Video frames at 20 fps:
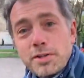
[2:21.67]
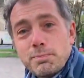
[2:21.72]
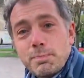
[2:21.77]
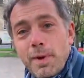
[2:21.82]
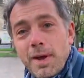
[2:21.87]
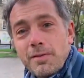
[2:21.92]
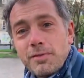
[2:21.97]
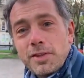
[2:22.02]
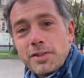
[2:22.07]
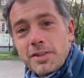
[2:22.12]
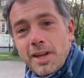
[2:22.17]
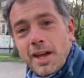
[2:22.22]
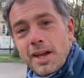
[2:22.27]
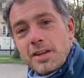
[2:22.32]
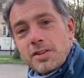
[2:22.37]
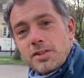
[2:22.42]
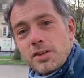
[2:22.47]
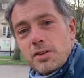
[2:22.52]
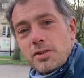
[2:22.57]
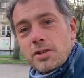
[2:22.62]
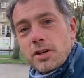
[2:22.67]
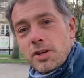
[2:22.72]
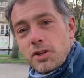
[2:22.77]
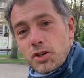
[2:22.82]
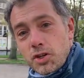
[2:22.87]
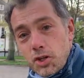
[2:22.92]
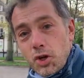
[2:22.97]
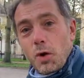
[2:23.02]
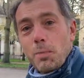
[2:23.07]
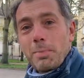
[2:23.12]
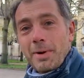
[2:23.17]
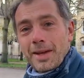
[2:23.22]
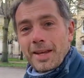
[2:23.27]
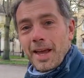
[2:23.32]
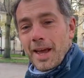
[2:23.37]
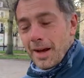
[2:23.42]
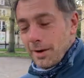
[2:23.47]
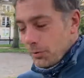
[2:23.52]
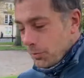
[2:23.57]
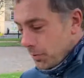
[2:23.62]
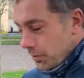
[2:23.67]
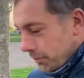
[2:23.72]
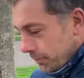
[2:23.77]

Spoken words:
bit of the day is usually chopping out.